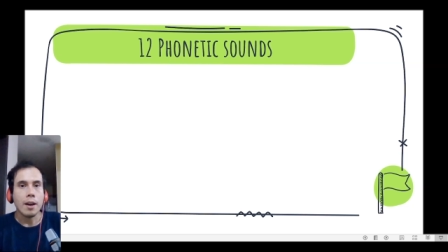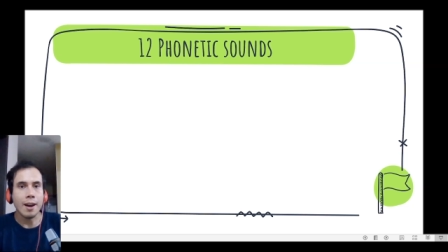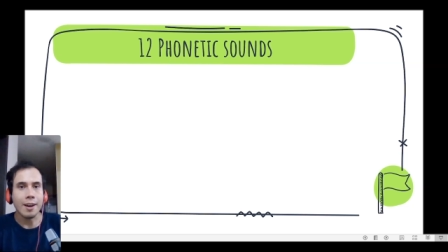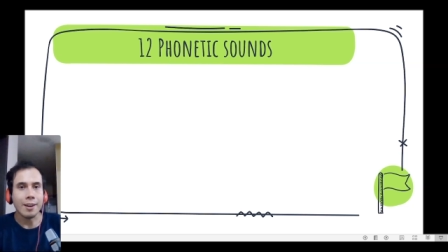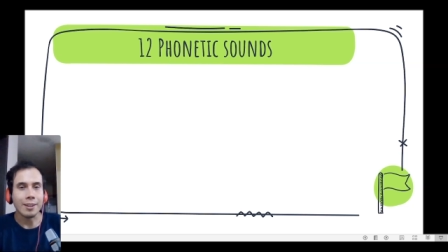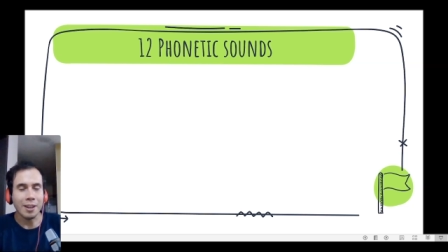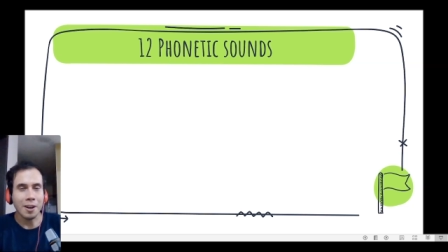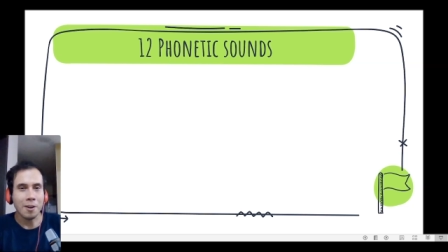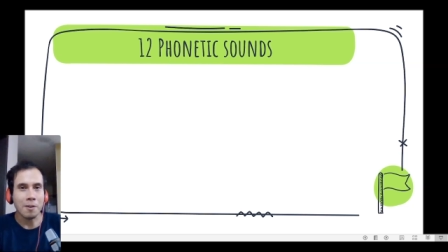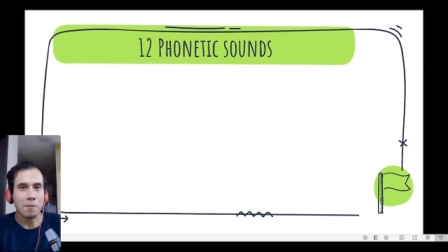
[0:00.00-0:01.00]

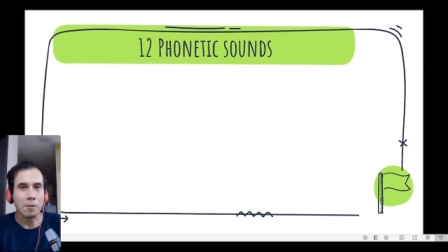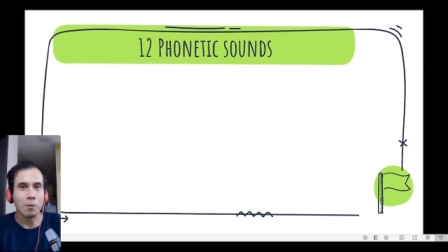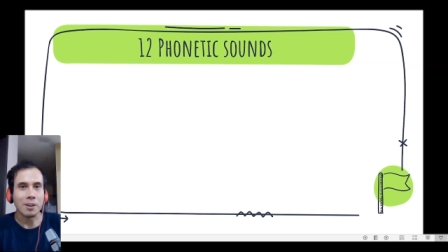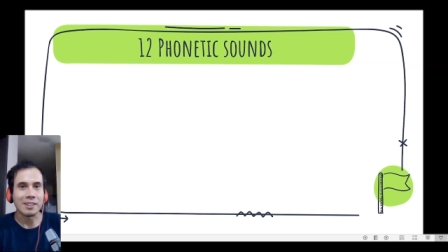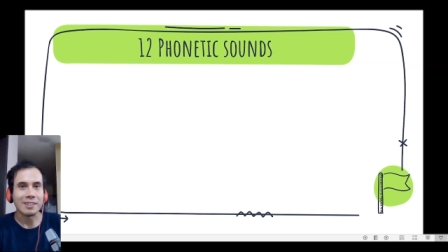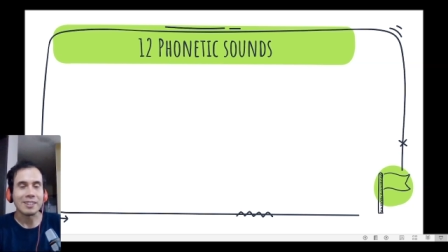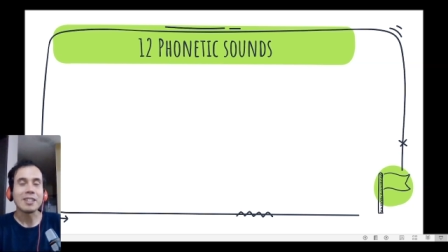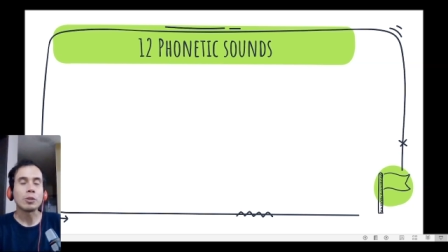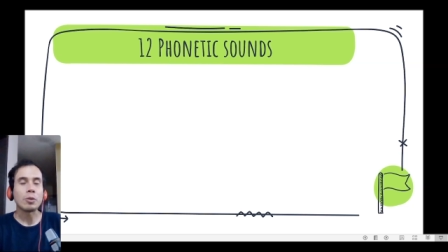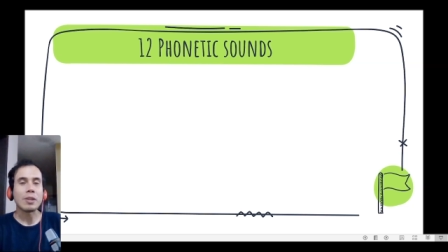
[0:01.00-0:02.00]
Hello everyone!
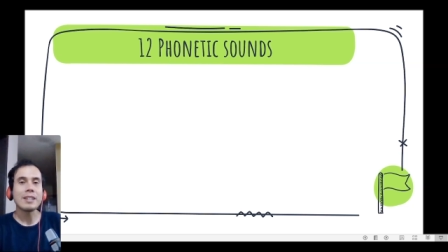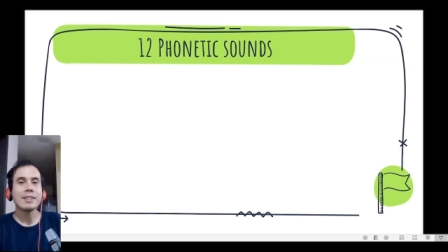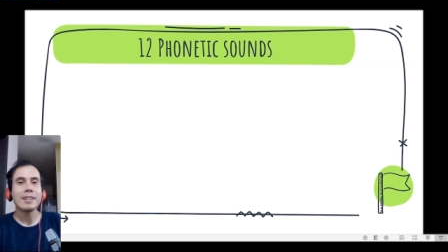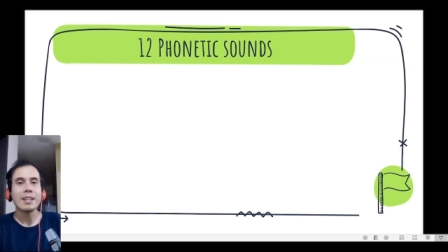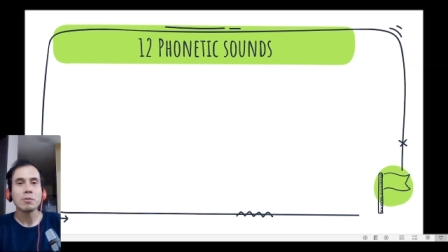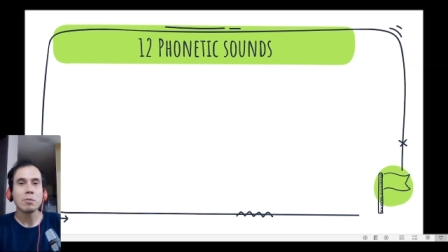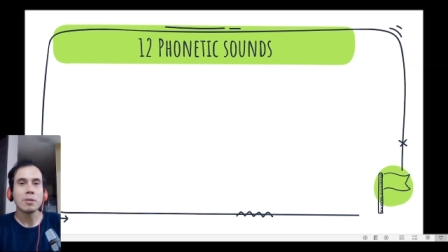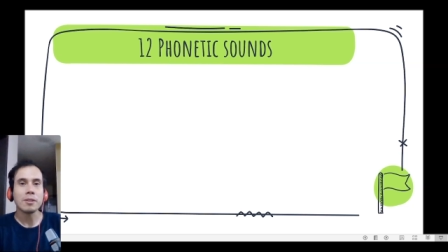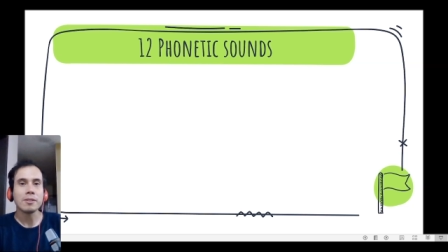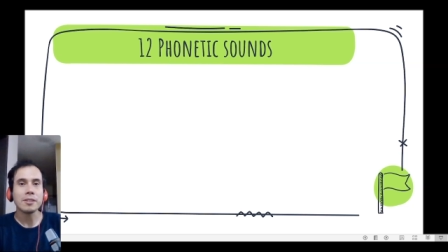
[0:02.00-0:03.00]
In today's class we
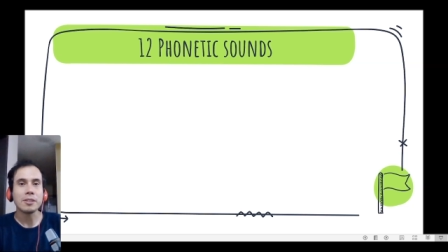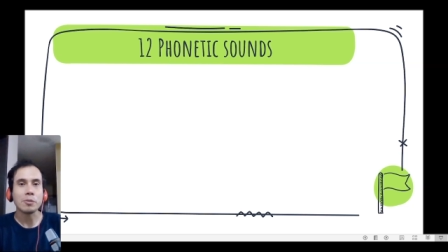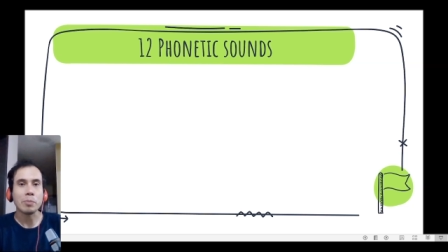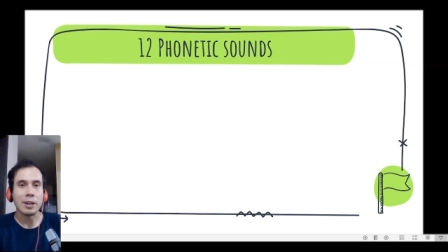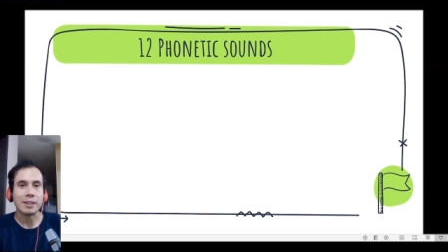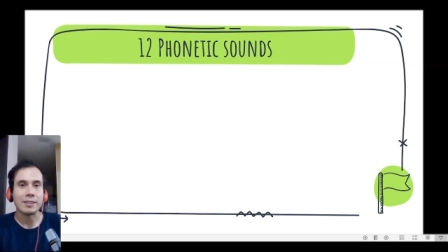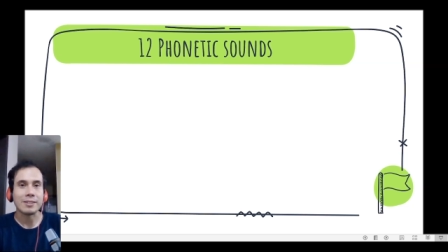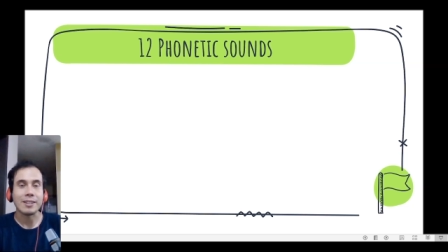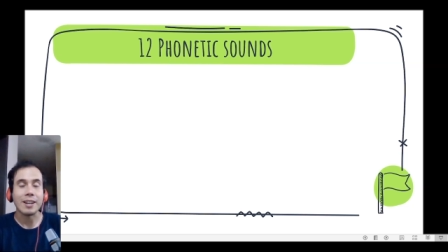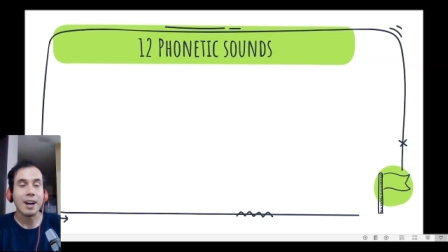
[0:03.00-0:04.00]
will continue
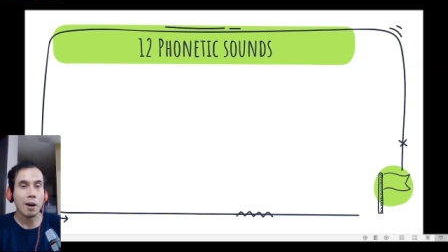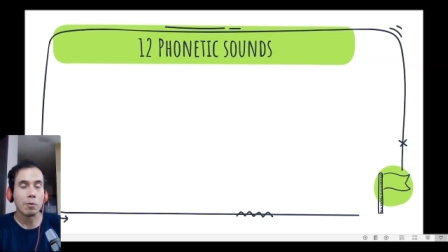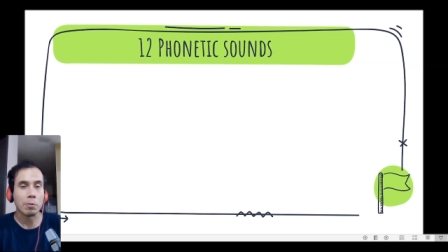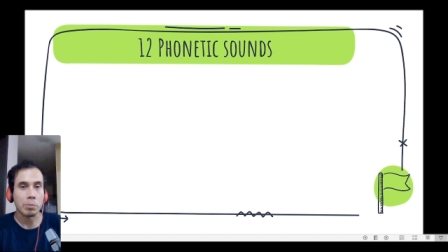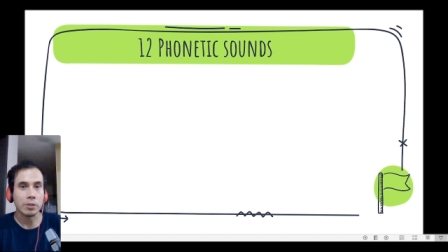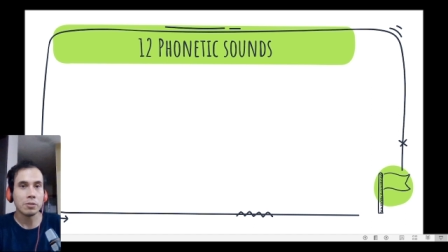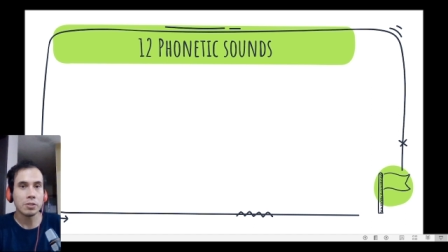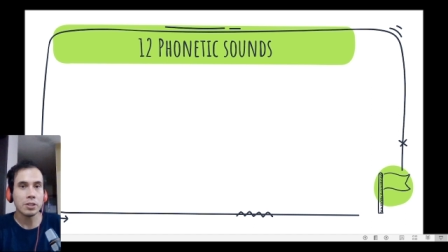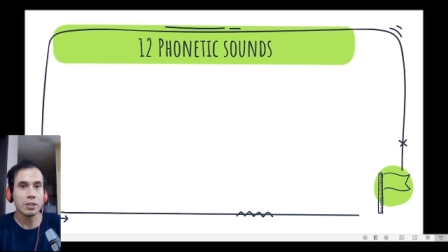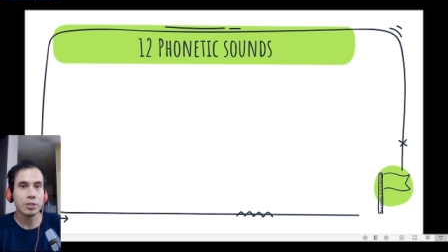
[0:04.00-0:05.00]
practicing our
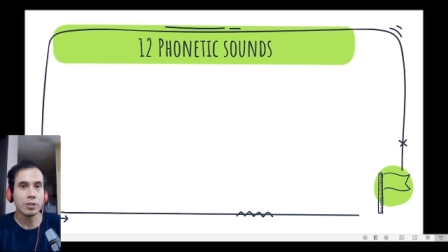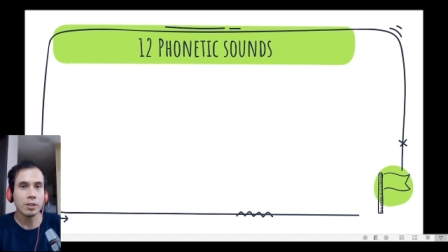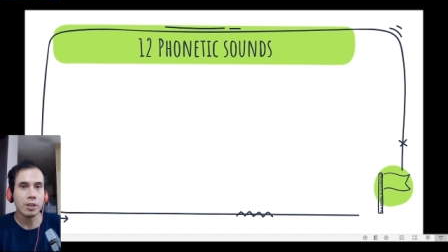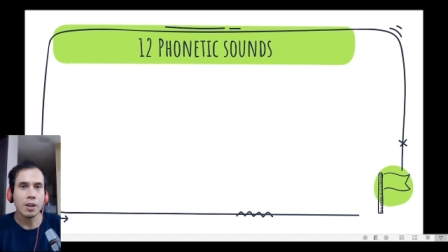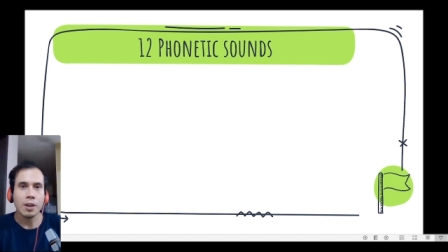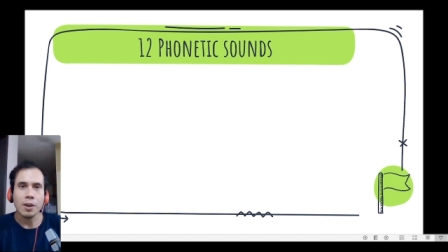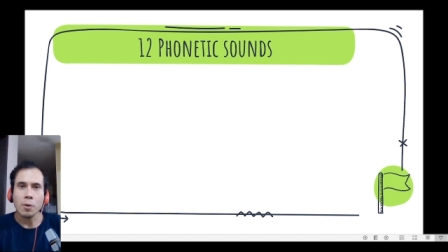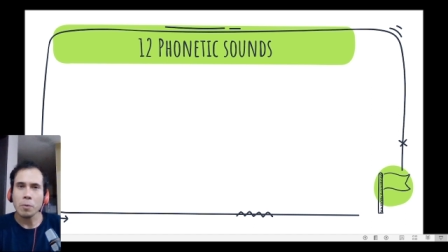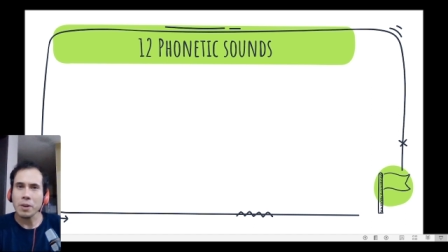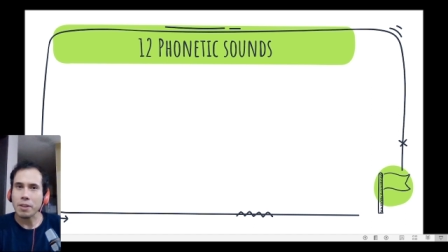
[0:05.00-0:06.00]
pronunciation
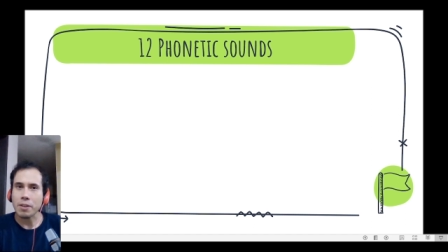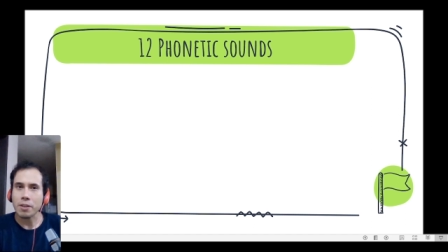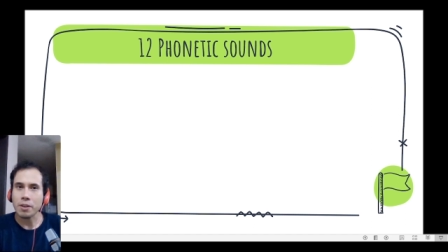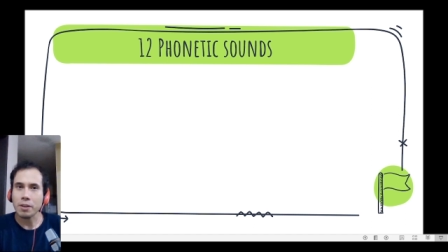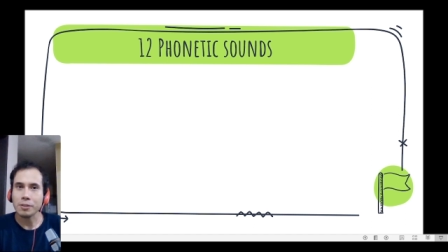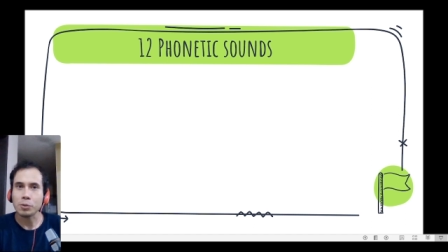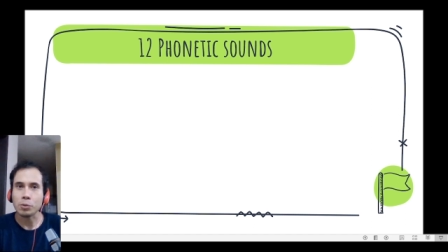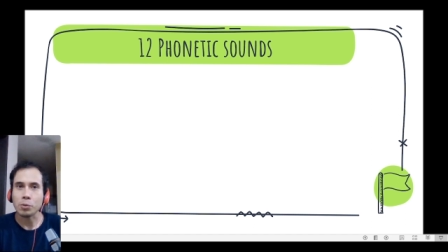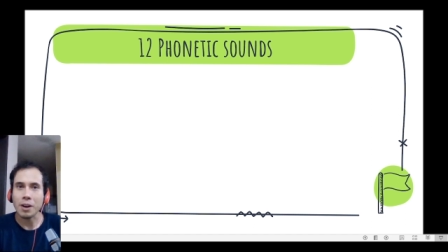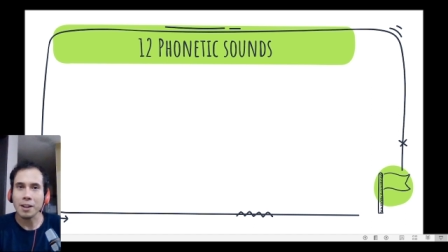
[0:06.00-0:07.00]
with
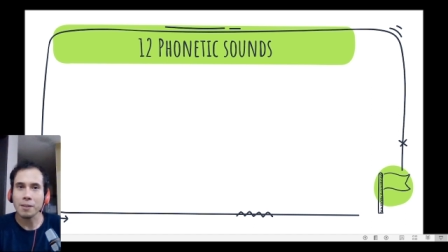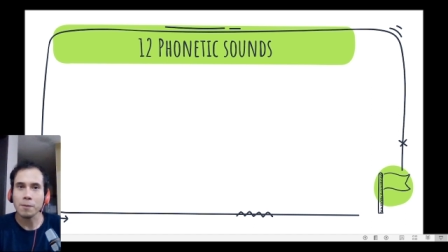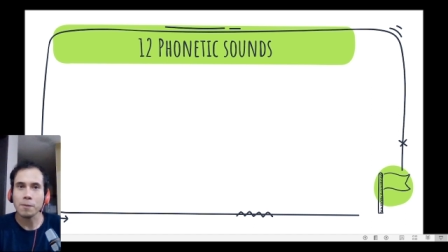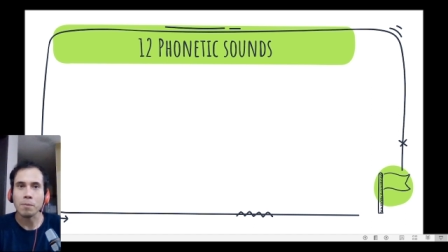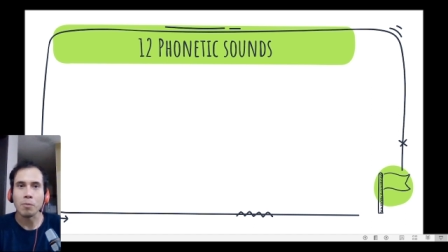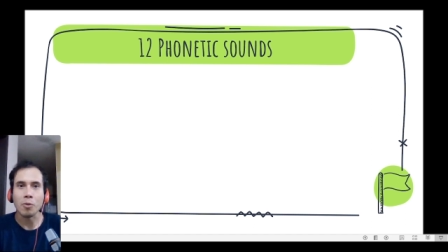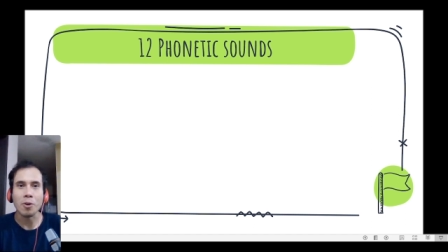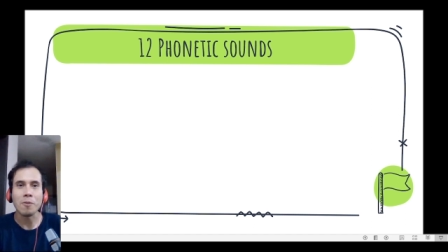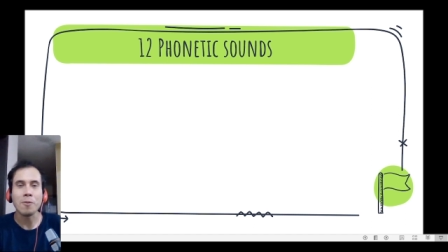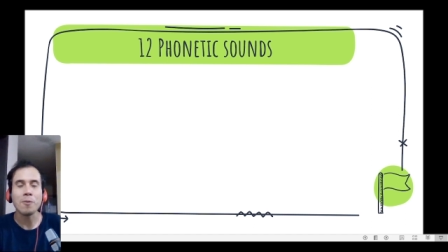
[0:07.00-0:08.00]
12
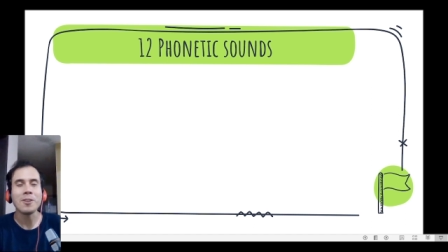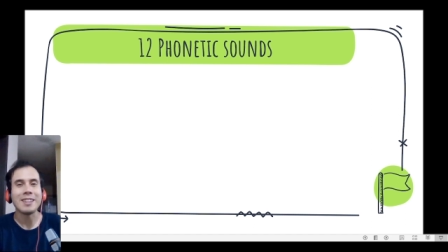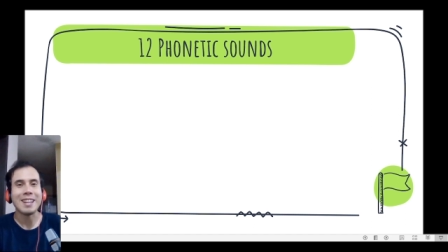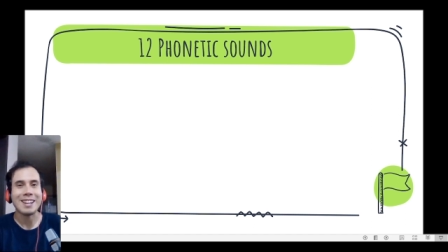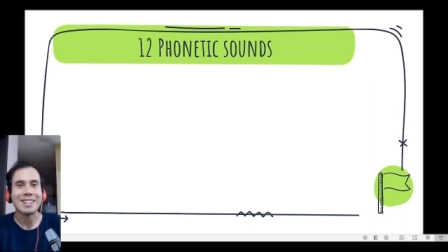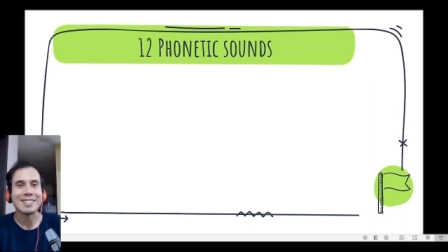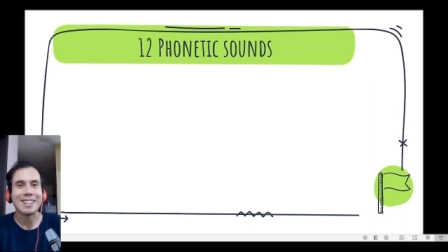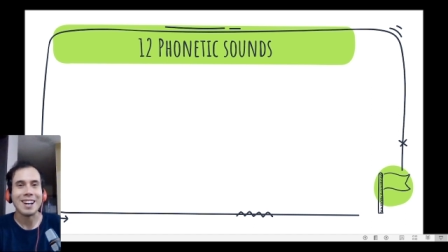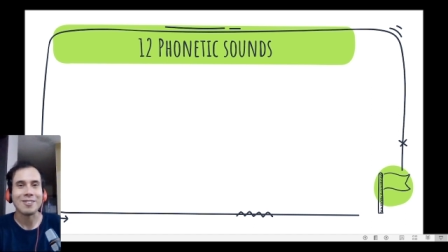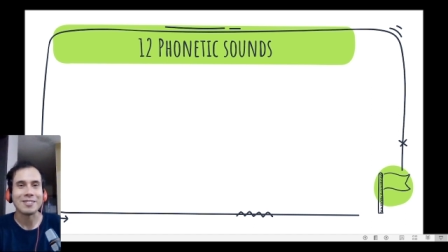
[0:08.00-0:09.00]
more phonetic
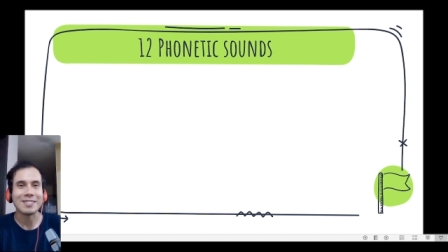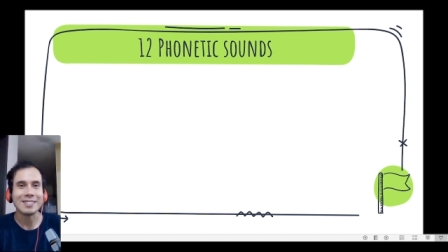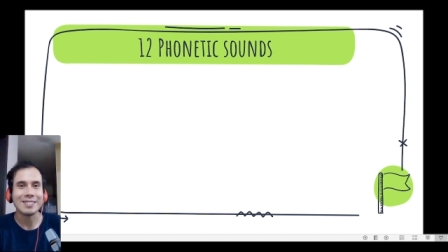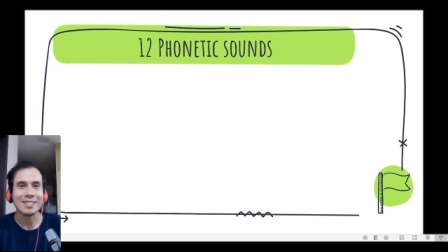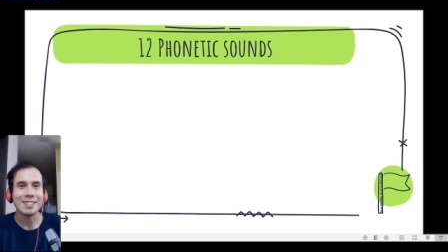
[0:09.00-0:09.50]
sounds.